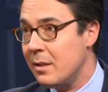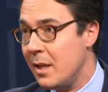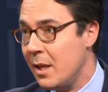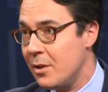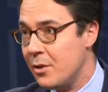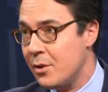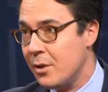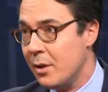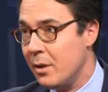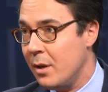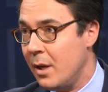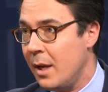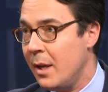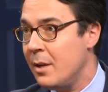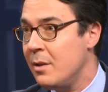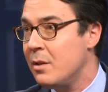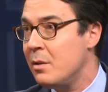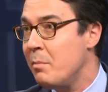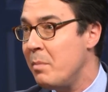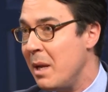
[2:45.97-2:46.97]
attention
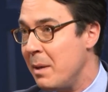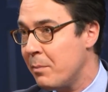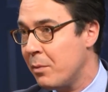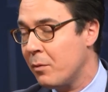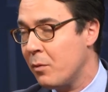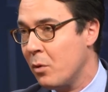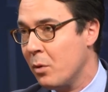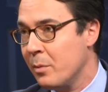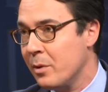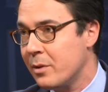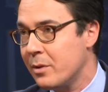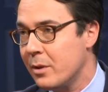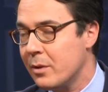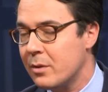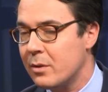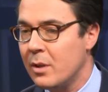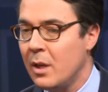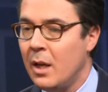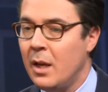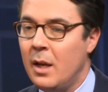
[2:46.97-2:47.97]
and debate
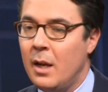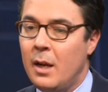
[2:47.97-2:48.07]
performances.